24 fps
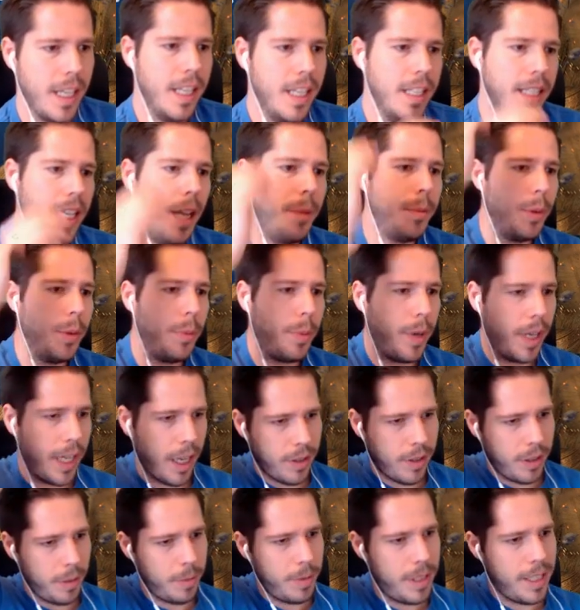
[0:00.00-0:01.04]
Time to break
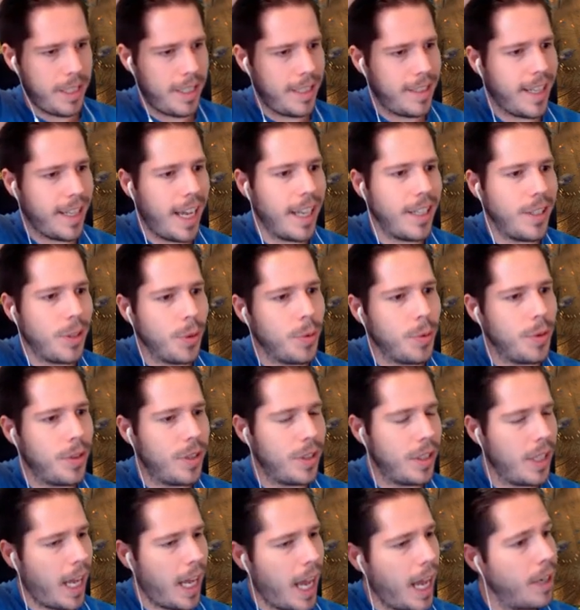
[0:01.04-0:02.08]
out the beaches. I don't
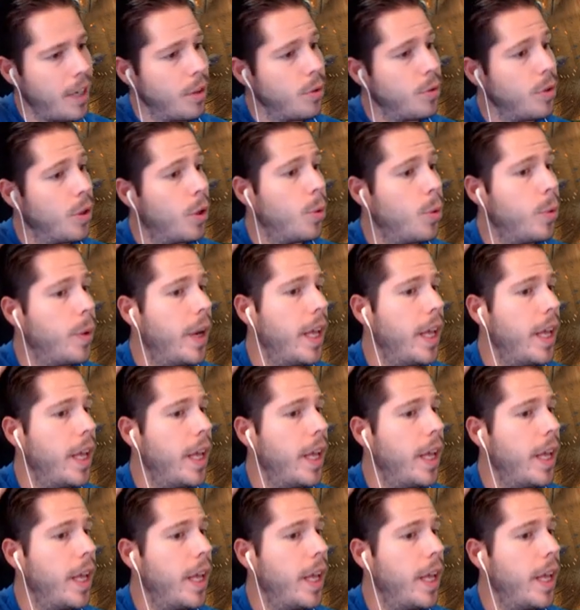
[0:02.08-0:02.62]
I don't own